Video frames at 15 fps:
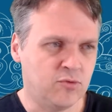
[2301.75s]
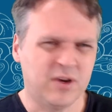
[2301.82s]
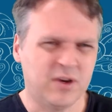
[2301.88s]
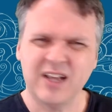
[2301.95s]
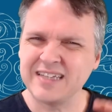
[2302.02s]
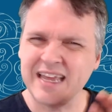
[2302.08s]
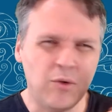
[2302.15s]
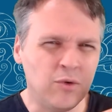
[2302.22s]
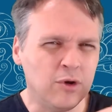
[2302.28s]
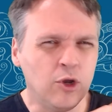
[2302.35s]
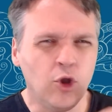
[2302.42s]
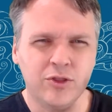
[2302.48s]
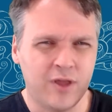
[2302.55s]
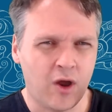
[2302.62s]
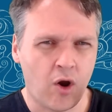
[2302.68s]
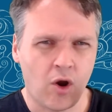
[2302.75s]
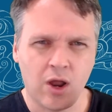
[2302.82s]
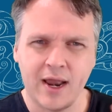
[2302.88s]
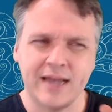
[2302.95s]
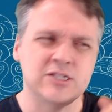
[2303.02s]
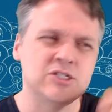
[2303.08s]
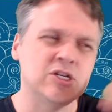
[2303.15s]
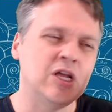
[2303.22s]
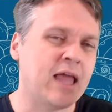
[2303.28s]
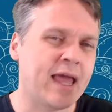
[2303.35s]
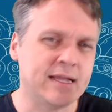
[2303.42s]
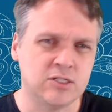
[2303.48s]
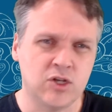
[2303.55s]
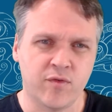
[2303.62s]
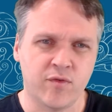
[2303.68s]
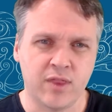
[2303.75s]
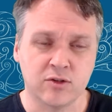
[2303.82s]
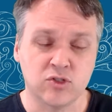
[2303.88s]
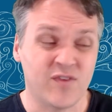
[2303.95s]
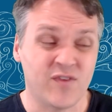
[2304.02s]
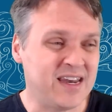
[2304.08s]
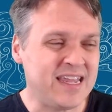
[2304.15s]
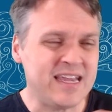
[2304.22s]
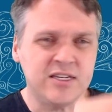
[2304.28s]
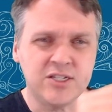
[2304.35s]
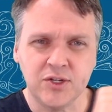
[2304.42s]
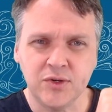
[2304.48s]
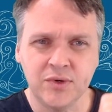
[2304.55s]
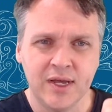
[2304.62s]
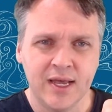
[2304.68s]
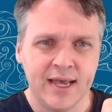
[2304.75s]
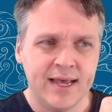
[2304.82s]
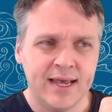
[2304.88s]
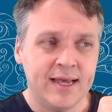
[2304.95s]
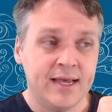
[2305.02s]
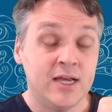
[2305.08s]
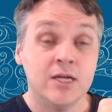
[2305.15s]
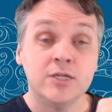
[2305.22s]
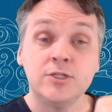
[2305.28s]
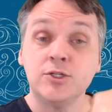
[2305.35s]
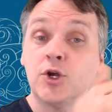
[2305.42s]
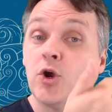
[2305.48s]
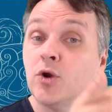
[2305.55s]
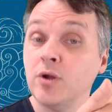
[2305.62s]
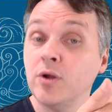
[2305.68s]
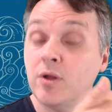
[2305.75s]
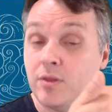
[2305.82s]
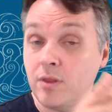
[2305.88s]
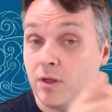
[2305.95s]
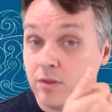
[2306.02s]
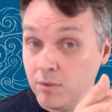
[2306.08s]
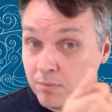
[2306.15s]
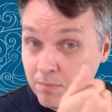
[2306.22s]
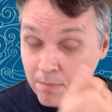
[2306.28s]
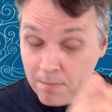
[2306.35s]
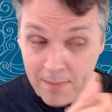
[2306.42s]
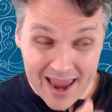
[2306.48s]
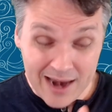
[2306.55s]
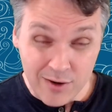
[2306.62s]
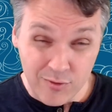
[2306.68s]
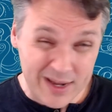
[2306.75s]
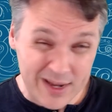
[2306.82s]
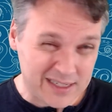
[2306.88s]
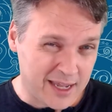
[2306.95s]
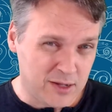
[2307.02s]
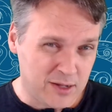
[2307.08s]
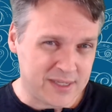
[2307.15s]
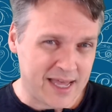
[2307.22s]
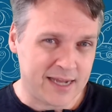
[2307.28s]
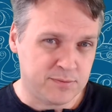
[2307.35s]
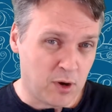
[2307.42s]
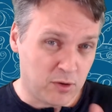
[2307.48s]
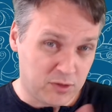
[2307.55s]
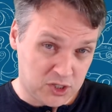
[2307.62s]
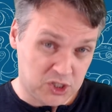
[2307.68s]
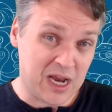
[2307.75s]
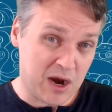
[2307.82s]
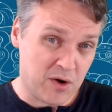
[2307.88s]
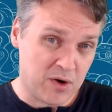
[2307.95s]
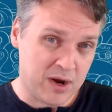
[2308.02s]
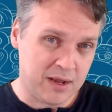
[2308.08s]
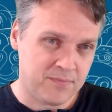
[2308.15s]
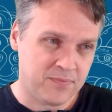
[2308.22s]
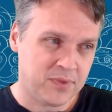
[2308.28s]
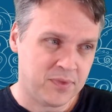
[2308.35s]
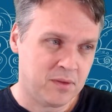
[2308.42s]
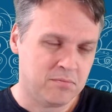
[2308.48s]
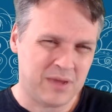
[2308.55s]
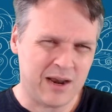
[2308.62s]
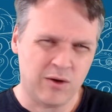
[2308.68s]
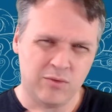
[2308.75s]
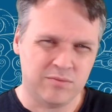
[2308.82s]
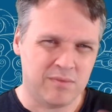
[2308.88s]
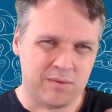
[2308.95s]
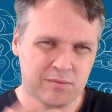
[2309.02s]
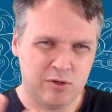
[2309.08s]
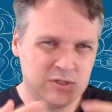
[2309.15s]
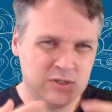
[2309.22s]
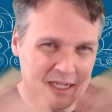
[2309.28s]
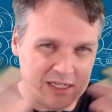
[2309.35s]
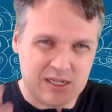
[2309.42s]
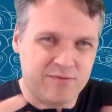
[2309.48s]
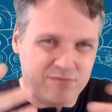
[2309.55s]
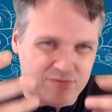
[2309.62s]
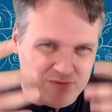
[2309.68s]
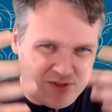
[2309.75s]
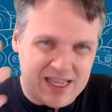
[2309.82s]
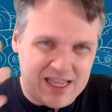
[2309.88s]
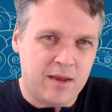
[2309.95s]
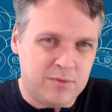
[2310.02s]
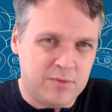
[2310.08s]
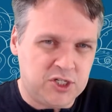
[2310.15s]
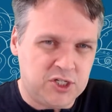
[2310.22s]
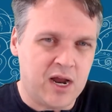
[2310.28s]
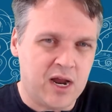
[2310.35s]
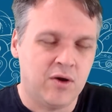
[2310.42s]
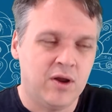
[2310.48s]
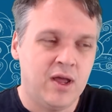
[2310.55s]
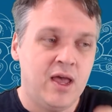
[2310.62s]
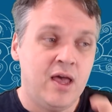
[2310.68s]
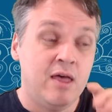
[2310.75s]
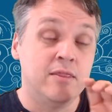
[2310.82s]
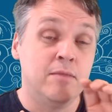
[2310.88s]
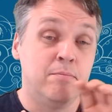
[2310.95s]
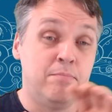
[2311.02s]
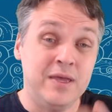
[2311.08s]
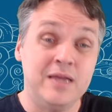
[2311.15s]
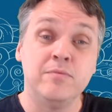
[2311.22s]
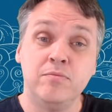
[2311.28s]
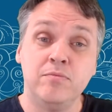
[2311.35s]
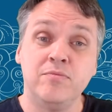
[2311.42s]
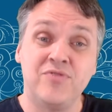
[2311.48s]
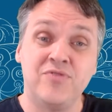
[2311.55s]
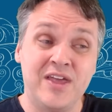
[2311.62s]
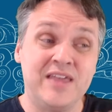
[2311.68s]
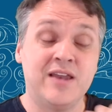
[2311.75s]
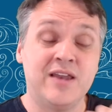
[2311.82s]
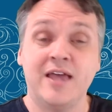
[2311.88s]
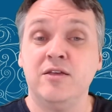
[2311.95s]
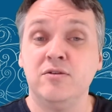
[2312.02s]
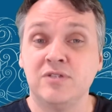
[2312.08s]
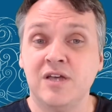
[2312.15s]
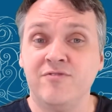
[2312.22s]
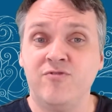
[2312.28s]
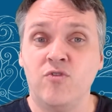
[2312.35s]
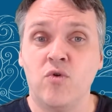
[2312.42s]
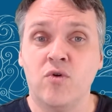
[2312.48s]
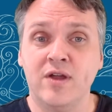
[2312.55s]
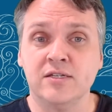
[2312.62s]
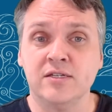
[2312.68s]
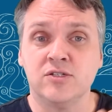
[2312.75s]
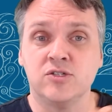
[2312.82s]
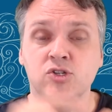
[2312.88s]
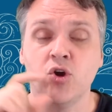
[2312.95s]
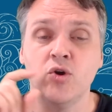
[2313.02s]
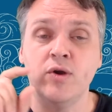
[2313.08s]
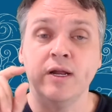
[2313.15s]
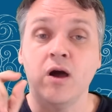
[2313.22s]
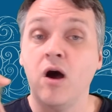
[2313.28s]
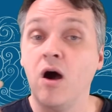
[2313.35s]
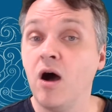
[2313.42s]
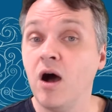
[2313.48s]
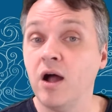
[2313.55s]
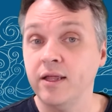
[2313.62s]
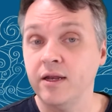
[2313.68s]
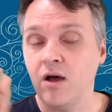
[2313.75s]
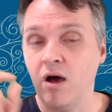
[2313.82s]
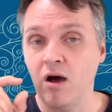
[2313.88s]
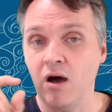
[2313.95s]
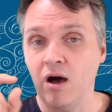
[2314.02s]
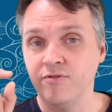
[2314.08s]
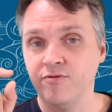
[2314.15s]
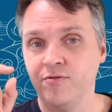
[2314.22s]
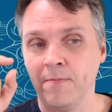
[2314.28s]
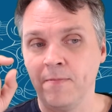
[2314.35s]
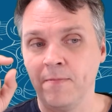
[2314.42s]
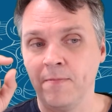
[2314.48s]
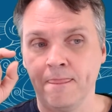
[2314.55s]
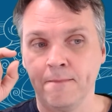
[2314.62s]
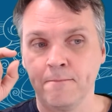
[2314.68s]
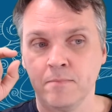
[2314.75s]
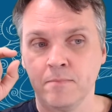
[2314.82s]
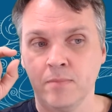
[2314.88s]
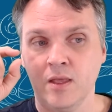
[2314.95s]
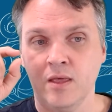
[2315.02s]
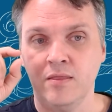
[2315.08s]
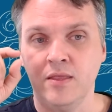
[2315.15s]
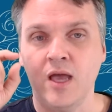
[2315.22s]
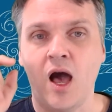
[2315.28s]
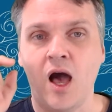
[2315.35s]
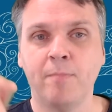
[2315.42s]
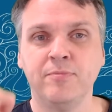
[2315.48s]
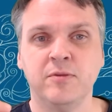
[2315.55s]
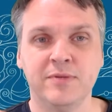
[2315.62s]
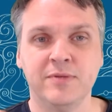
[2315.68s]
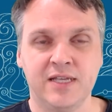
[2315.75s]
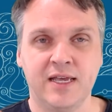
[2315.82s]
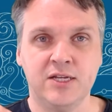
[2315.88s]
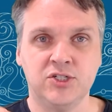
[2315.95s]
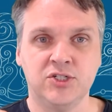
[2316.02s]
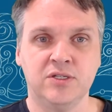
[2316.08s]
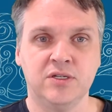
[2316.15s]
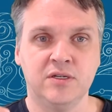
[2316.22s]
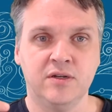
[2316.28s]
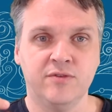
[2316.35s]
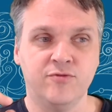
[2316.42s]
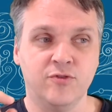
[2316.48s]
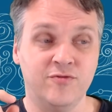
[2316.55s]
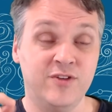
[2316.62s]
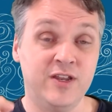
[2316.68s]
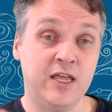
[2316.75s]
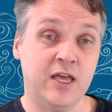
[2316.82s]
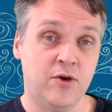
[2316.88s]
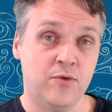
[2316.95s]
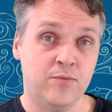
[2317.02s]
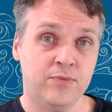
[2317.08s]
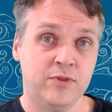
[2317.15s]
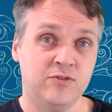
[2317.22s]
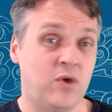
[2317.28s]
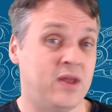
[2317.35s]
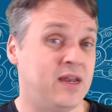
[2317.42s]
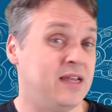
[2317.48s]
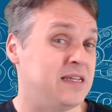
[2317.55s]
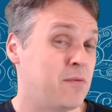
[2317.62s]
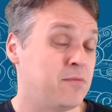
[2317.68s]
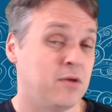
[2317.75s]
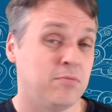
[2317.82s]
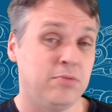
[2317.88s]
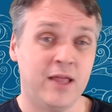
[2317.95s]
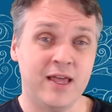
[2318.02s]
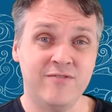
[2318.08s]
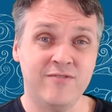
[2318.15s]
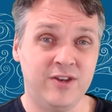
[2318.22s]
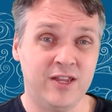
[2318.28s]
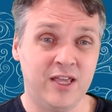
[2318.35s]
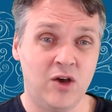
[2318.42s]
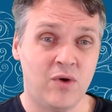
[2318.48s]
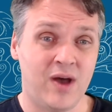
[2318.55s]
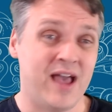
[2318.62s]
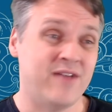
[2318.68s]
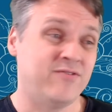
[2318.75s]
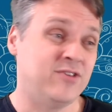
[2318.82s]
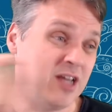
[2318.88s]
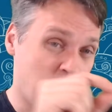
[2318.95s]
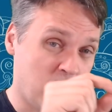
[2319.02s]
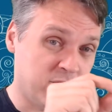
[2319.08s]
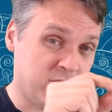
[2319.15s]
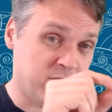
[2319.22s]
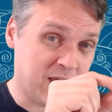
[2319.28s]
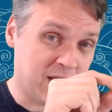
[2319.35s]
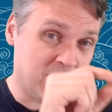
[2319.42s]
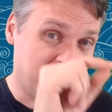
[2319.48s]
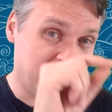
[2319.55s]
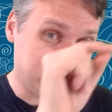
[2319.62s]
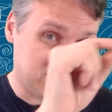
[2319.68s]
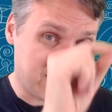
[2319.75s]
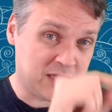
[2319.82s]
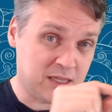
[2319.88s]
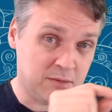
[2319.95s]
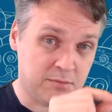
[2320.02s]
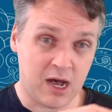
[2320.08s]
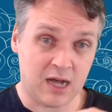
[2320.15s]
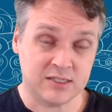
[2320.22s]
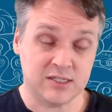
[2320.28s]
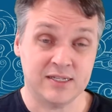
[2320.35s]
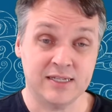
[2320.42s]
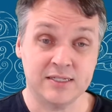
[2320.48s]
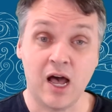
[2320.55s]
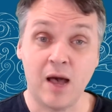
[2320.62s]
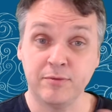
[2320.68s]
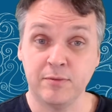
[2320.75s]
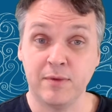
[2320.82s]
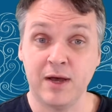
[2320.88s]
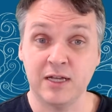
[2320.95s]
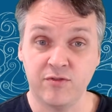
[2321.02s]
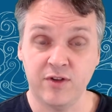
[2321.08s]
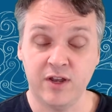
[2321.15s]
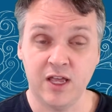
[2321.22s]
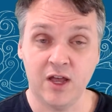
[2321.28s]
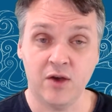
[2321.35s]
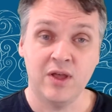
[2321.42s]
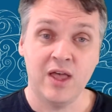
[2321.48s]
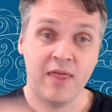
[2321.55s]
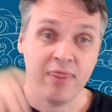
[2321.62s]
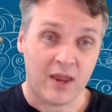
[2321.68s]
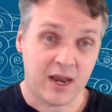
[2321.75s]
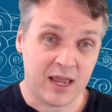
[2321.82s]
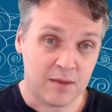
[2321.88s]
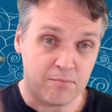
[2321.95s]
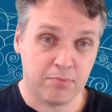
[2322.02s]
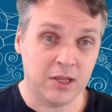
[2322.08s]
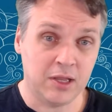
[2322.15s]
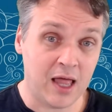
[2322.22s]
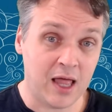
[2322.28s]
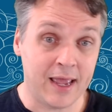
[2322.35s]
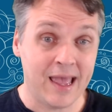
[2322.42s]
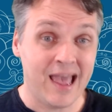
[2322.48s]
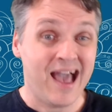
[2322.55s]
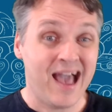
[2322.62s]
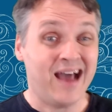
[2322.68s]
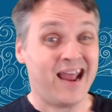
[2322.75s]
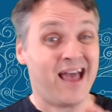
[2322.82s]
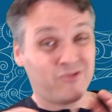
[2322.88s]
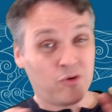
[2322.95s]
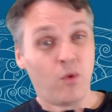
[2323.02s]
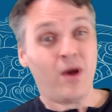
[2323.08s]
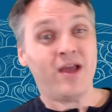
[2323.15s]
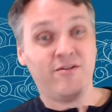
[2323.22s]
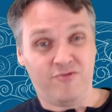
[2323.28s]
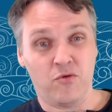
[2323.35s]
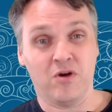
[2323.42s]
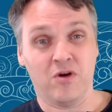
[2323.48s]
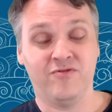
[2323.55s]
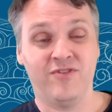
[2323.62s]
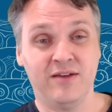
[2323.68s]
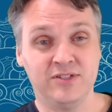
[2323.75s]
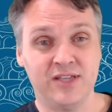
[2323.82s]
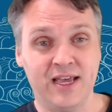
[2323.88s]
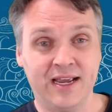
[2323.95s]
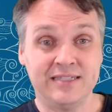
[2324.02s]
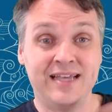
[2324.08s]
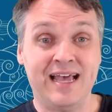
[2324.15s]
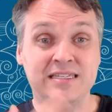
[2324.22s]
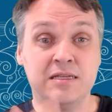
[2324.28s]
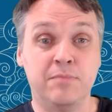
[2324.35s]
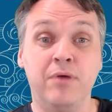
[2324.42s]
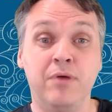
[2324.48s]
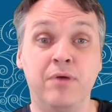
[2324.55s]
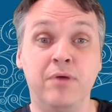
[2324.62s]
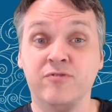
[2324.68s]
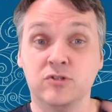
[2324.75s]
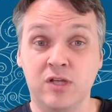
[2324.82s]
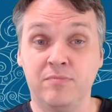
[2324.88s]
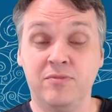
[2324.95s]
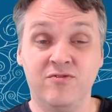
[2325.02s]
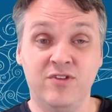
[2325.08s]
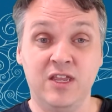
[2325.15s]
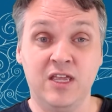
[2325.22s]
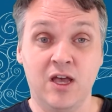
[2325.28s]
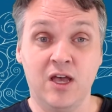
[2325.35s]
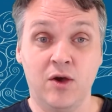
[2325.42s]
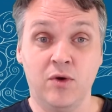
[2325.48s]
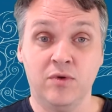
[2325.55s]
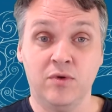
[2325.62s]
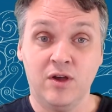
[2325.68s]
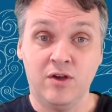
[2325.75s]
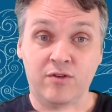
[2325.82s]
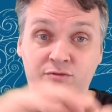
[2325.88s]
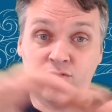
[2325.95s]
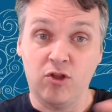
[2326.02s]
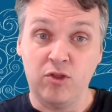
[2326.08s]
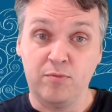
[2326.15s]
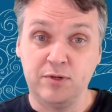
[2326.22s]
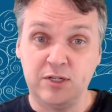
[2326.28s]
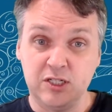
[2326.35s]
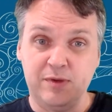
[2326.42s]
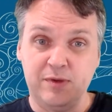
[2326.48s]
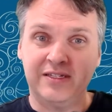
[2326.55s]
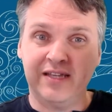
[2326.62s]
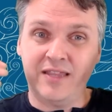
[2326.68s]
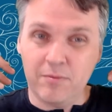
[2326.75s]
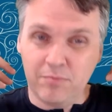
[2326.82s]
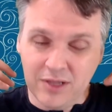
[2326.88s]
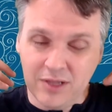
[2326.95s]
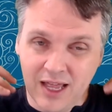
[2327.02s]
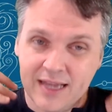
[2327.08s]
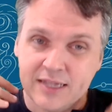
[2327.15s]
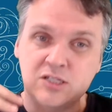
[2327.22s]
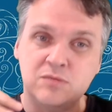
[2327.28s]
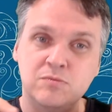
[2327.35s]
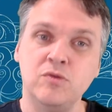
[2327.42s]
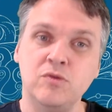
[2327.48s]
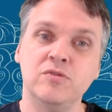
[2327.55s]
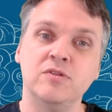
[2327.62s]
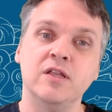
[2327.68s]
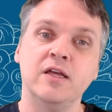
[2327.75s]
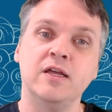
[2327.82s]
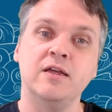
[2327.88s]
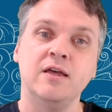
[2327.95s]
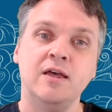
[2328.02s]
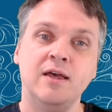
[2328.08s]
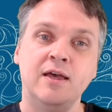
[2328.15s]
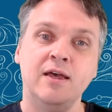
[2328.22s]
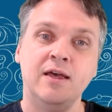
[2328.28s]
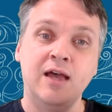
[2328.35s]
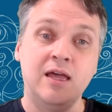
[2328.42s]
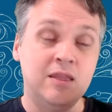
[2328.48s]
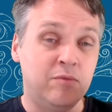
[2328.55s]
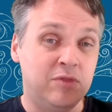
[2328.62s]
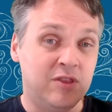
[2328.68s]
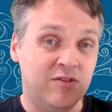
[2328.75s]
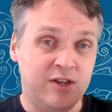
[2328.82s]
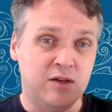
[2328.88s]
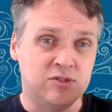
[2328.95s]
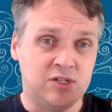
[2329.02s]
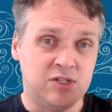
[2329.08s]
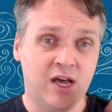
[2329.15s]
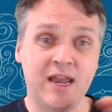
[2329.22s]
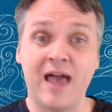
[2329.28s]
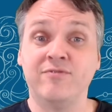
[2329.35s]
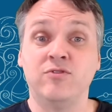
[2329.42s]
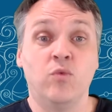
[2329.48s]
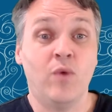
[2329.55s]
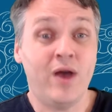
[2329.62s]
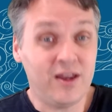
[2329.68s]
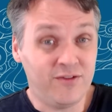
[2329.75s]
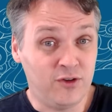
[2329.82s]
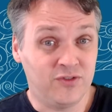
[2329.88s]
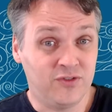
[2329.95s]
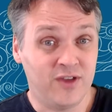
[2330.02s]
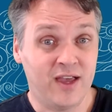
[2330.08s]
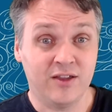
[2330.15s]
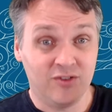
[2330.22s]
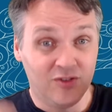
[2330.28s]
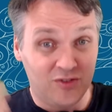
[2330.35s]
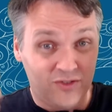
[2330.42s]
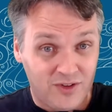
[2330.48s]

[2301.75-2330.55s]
Because I don't look there a lot. I just glance over there. So if I need to turn, the main reason I use that is both sharing, but I don't usually, I've set up the share. The big thing that I use that for is turning on and off the optimization for video. So anytime I'm going to play a video, I have to go over there and check the box that says optimize for video. Then I hit play, and I have to wait 4 or 5 seconds as it buffers up the video for all the participants, and then it plays smoothly. And then when the video is done, I have to wait a few seconds.